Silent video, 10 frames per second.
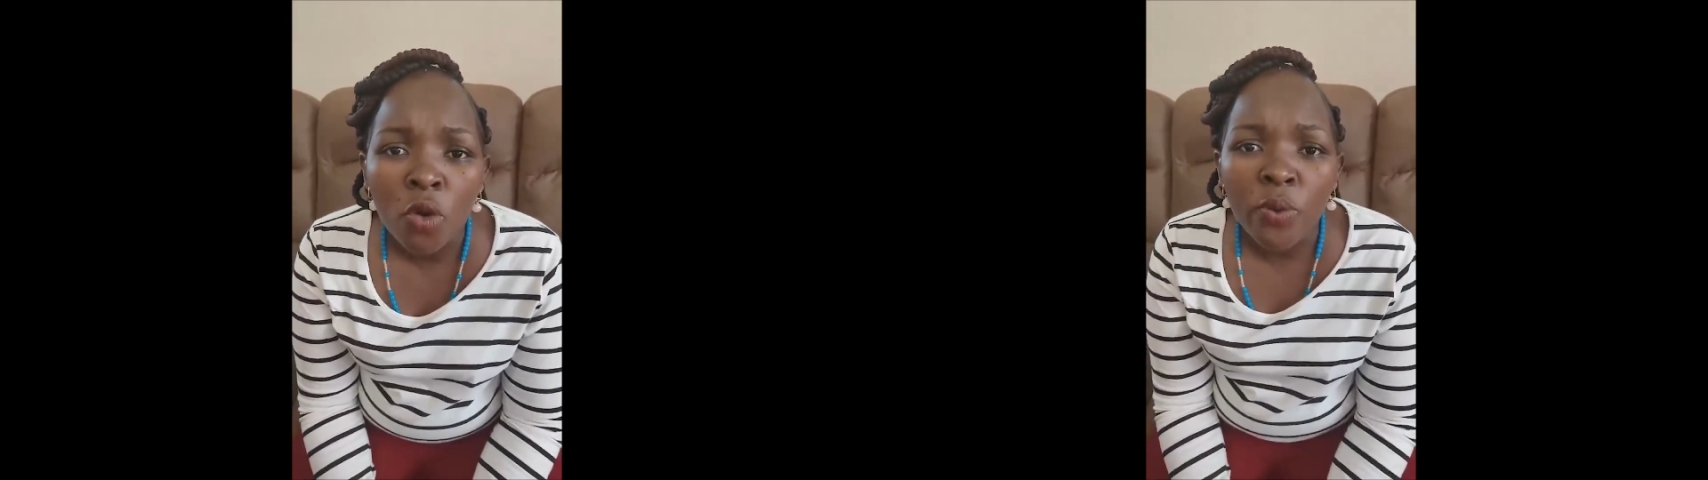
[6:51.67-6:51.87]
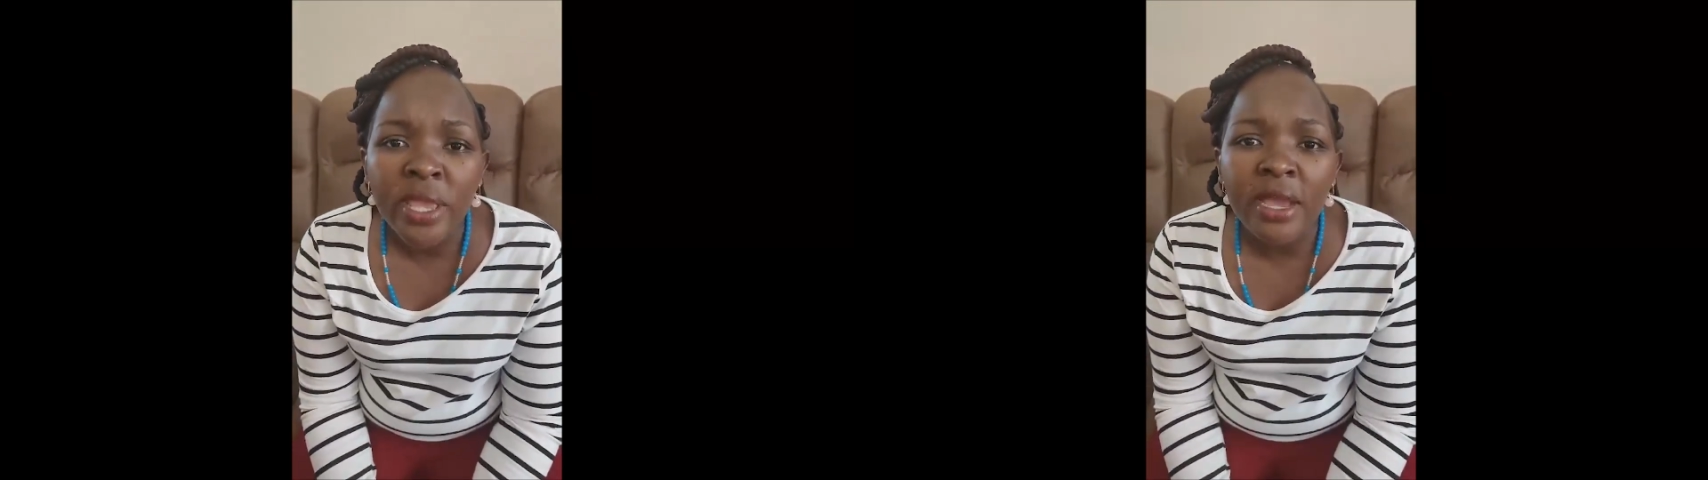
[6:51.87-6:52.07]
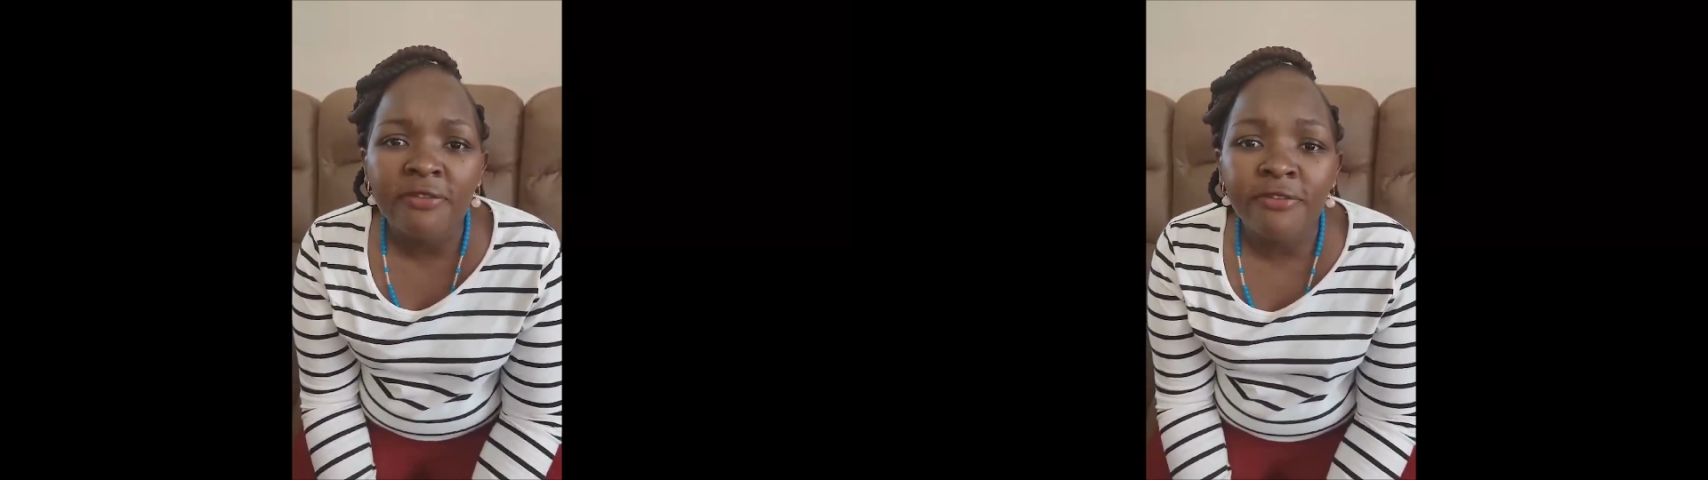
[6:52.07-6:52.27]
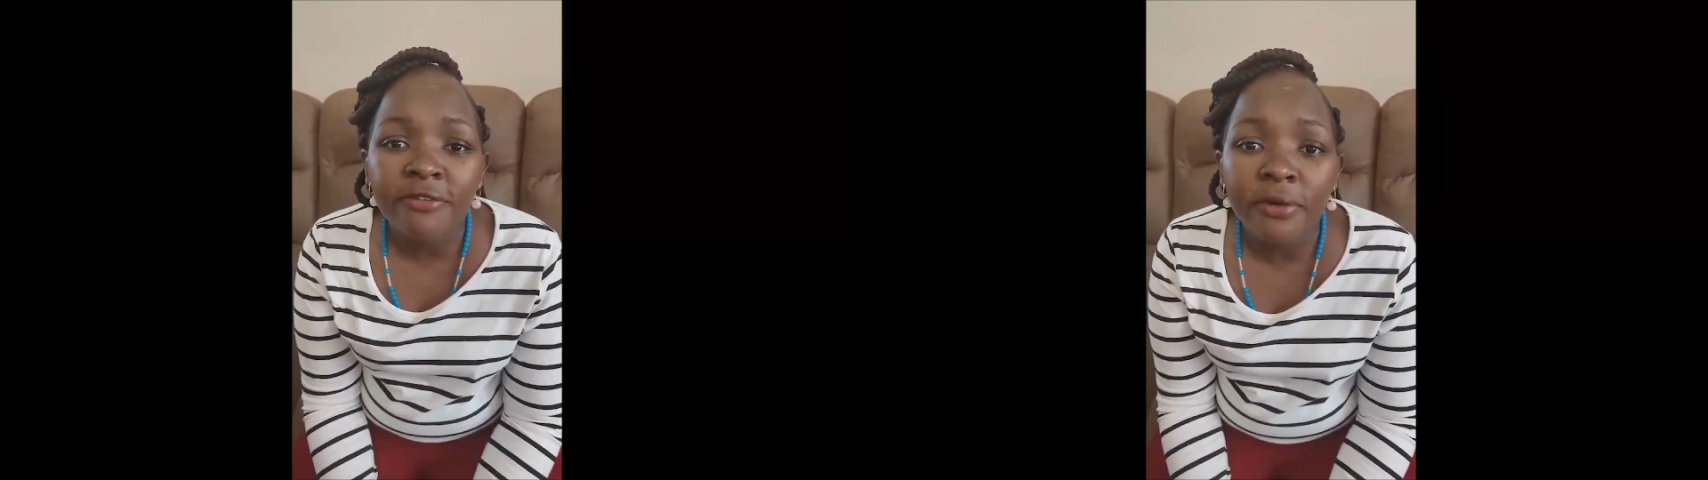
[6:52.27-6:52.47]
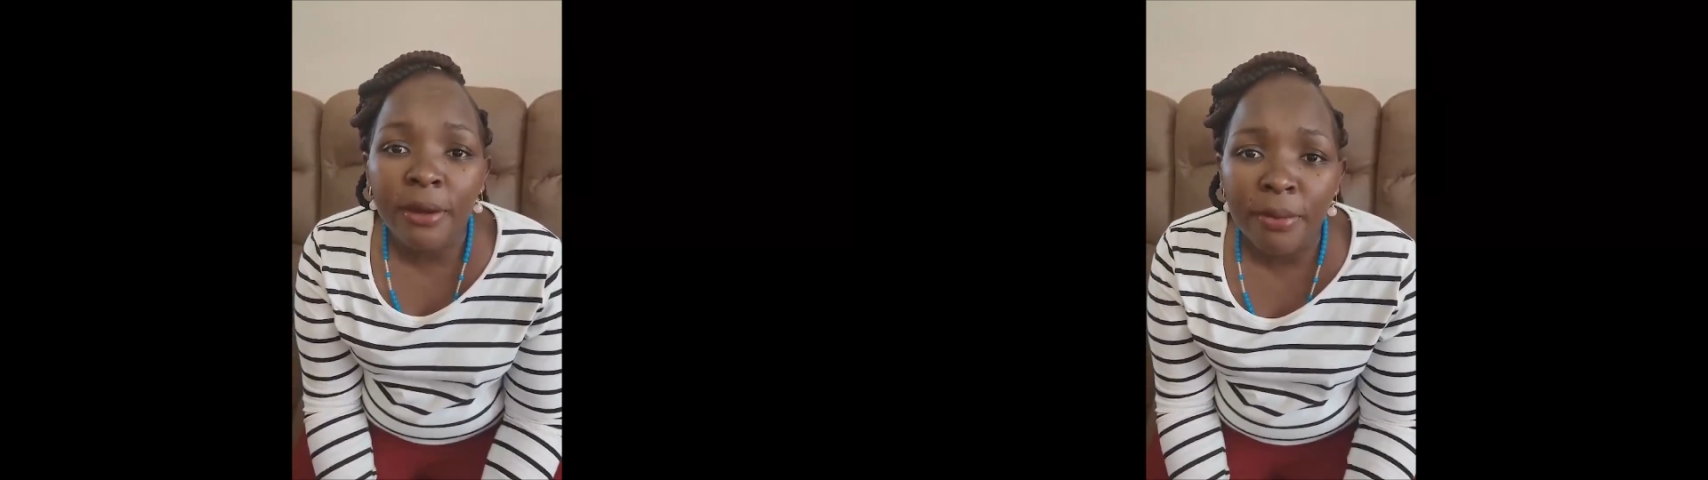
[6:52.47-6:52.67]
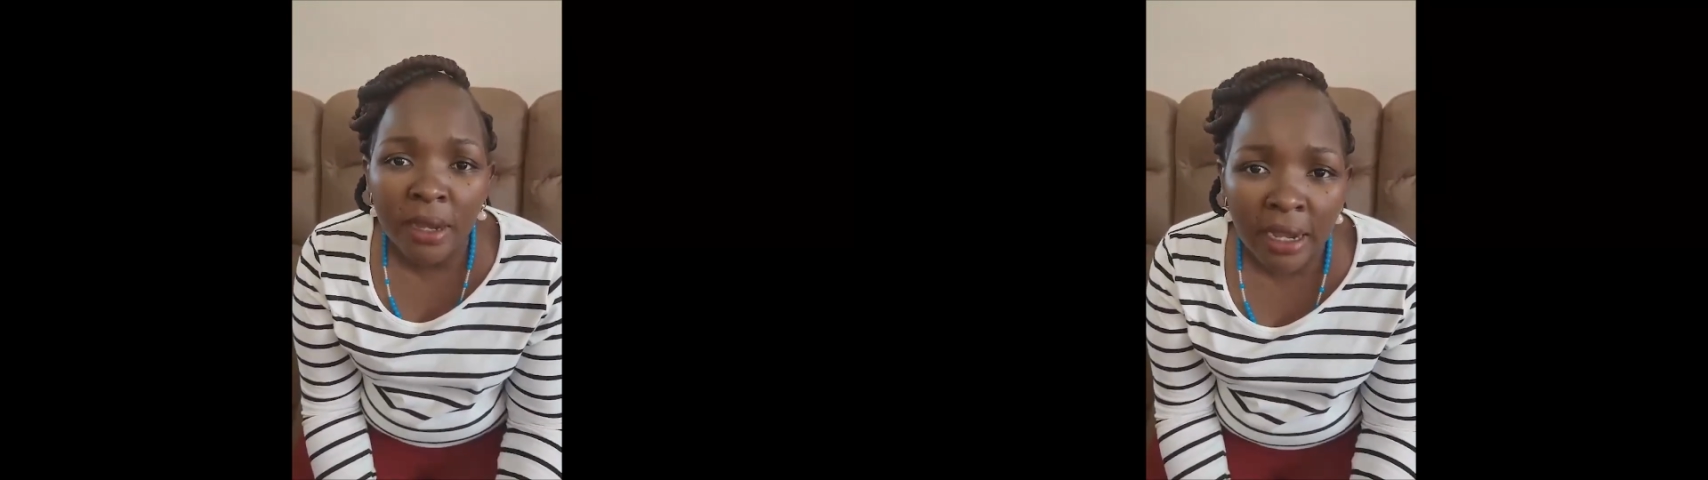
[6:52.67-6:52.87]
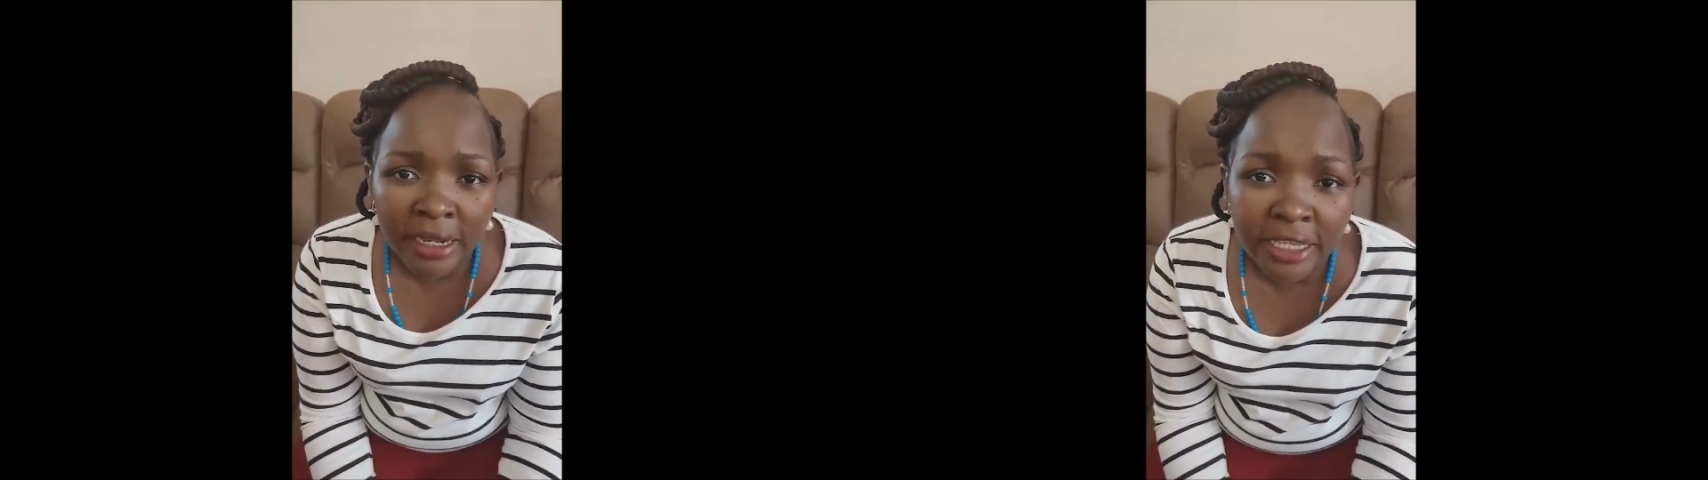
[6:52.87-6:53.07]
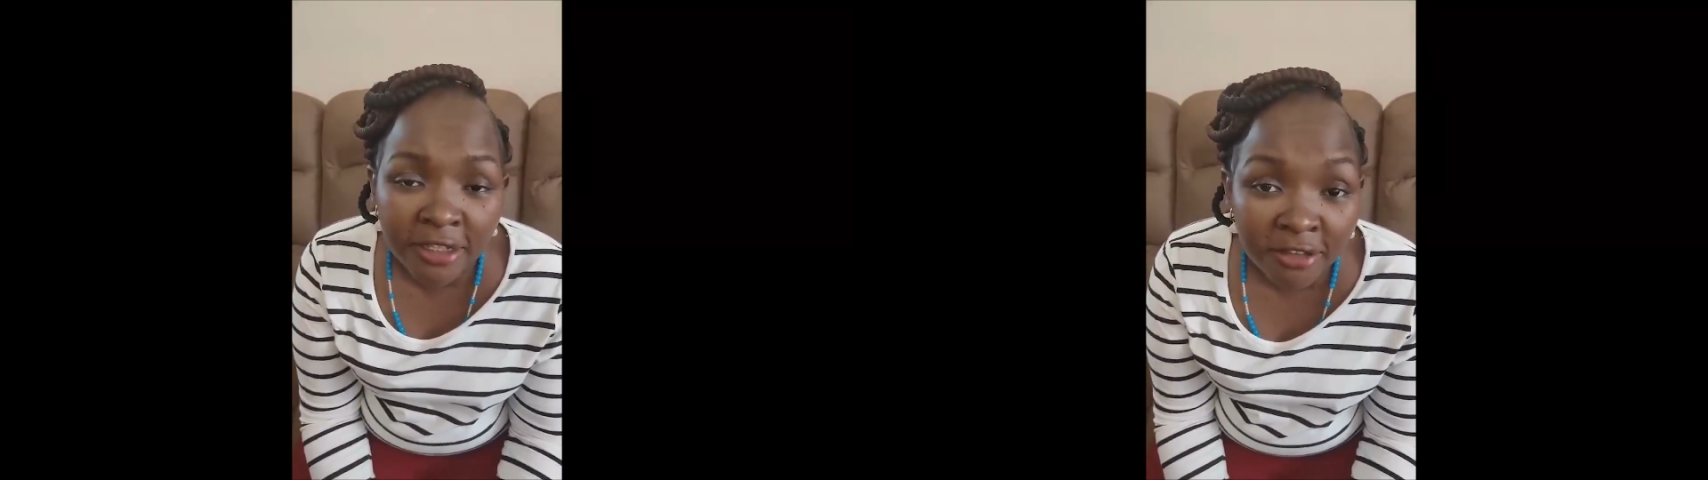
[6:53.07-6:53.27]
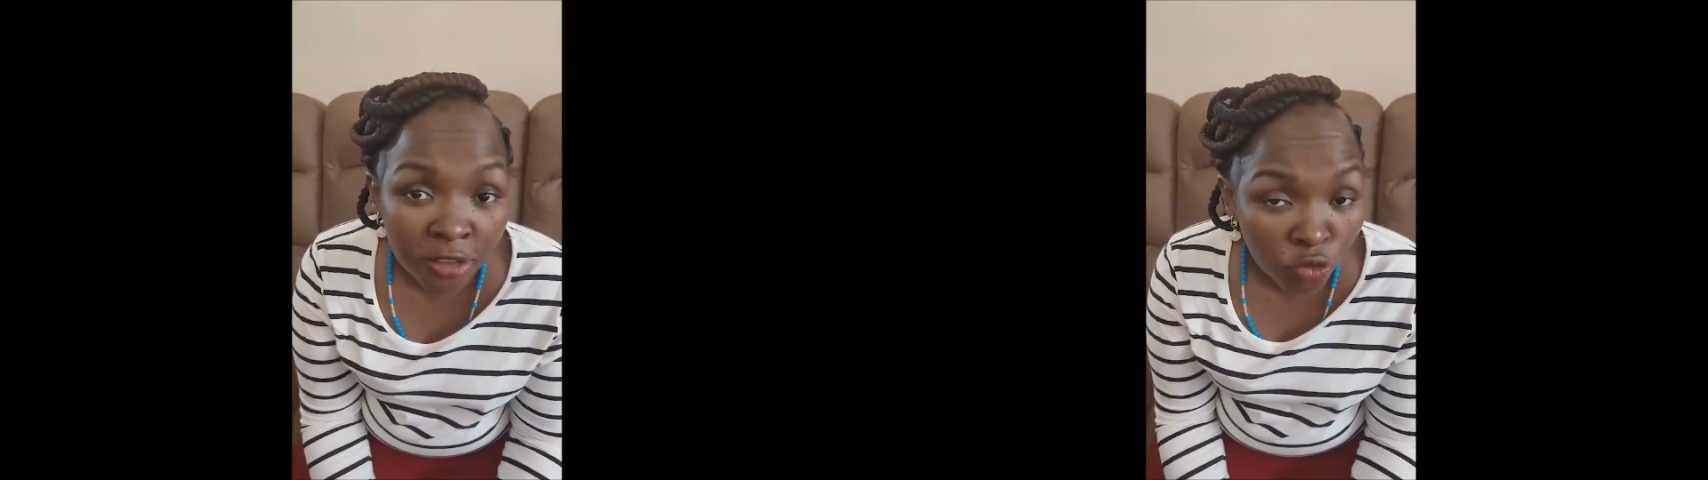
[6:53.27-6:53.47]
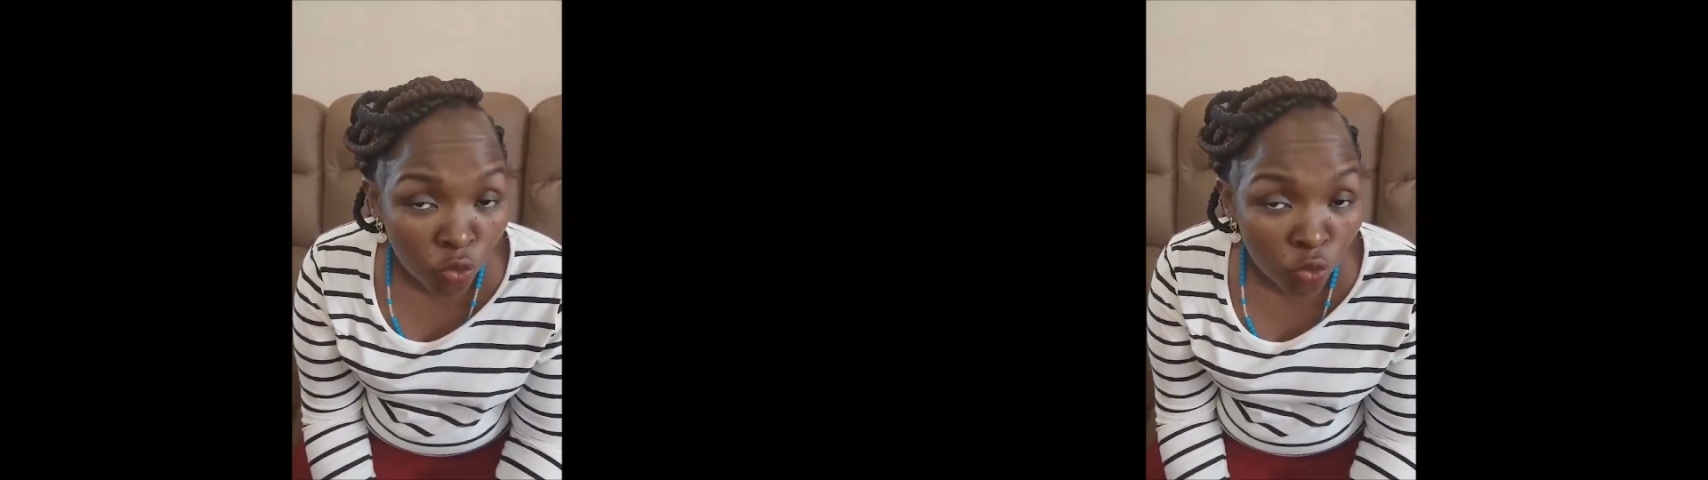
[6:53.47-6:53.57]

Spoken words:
We have kids in